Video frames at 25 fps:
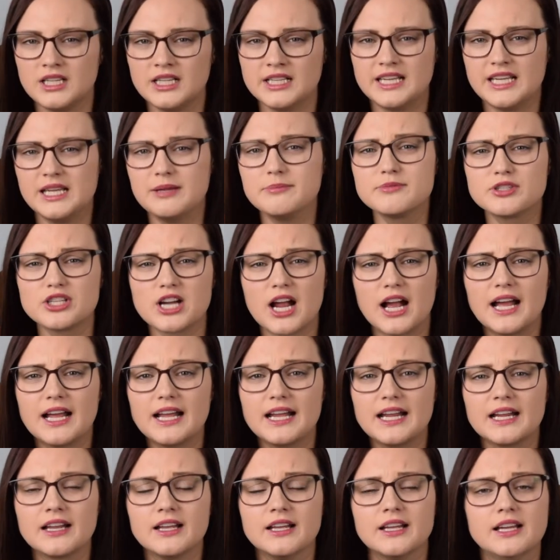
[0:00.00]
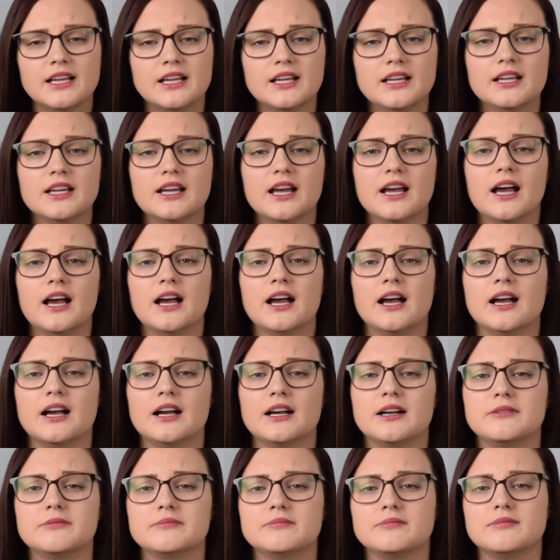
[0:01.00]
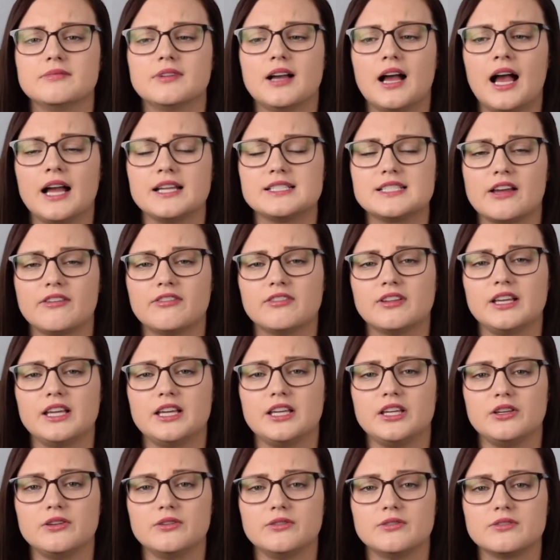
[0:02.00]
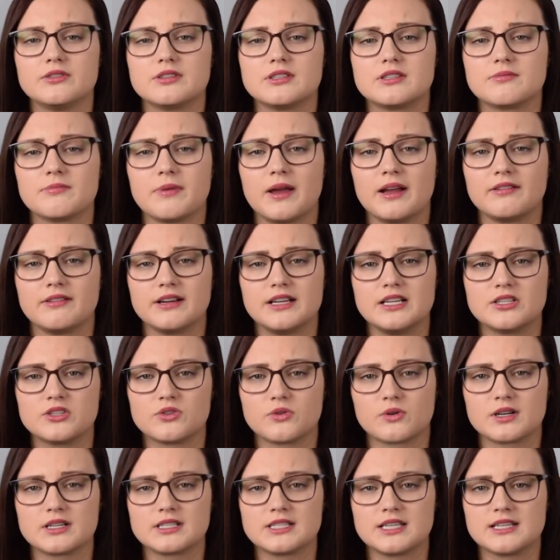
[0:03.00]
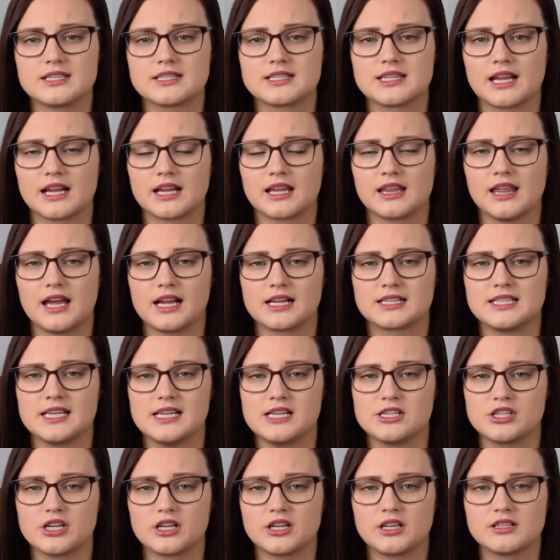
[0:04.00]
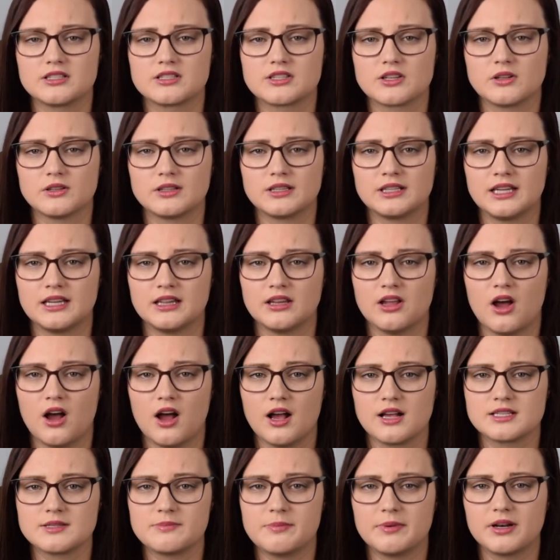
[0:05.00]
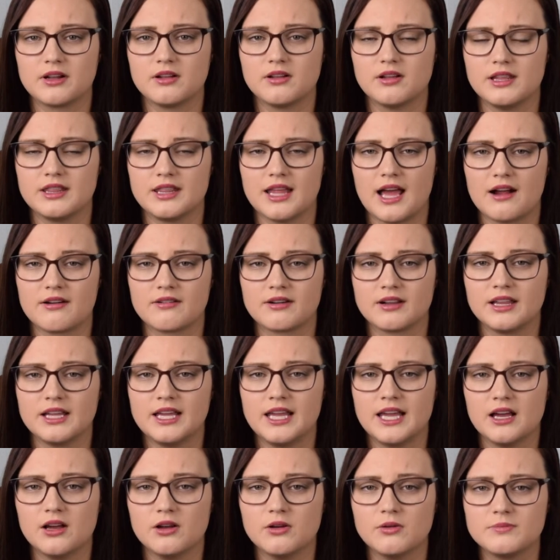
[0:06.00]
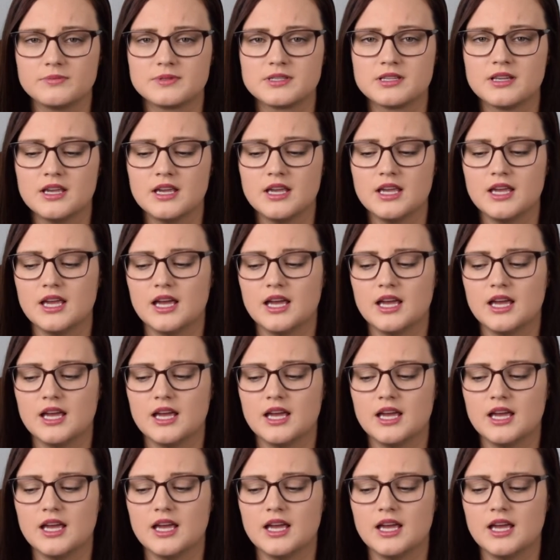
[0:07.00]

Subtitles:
Keep trying. I definitely used my resources like a lactation consultant in the hospital, and that really helped.